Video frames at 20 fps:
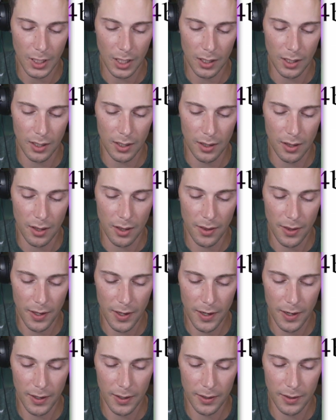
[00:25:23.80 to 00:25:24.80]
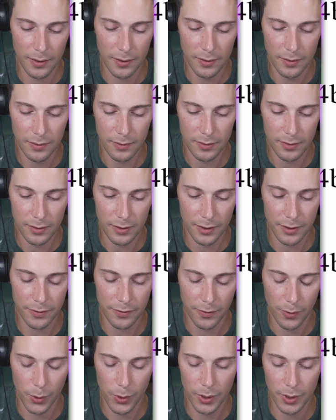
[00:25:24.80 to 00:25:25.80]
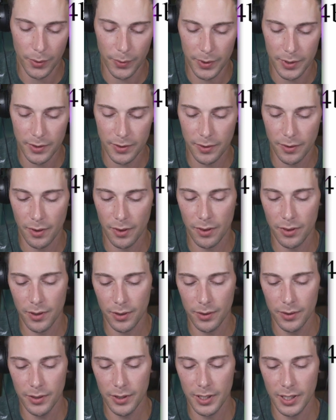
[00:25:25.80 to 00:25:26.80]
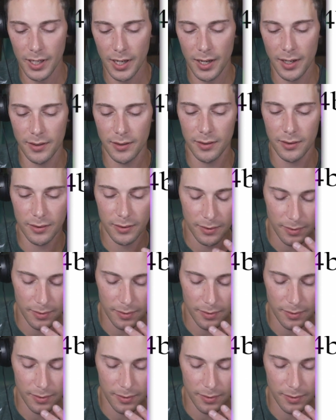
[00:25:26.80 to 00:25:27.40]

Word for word: And then does 4 go into 38?